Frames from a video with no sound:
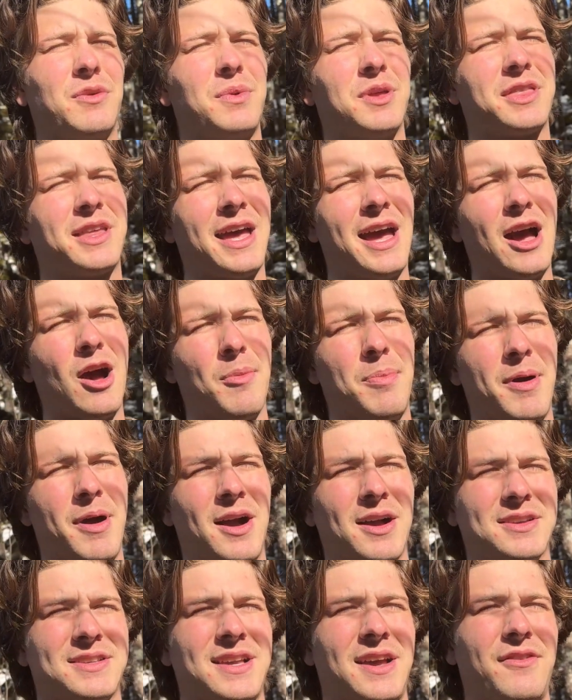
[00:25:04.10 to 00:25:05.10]
with
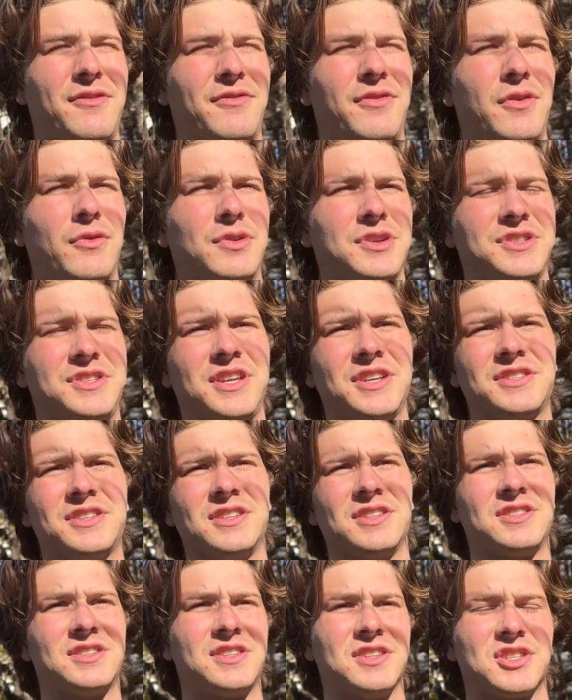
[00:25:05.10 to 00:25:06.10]
cowpox have
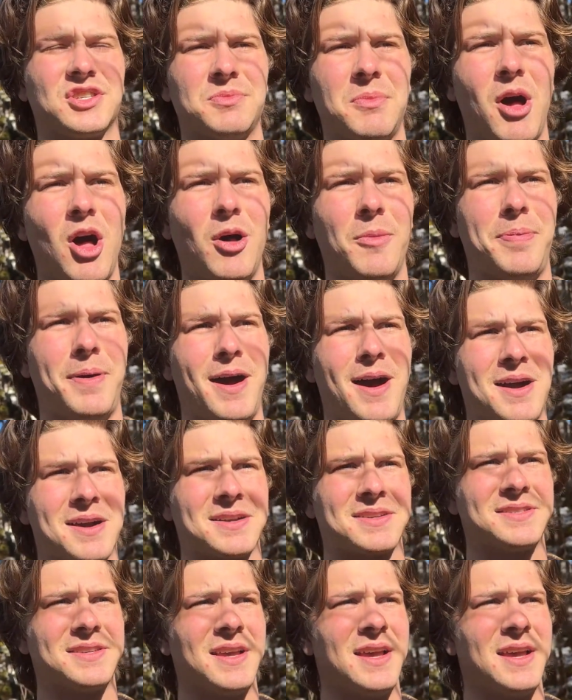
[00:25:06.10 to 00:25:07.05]
resistance to smallpox.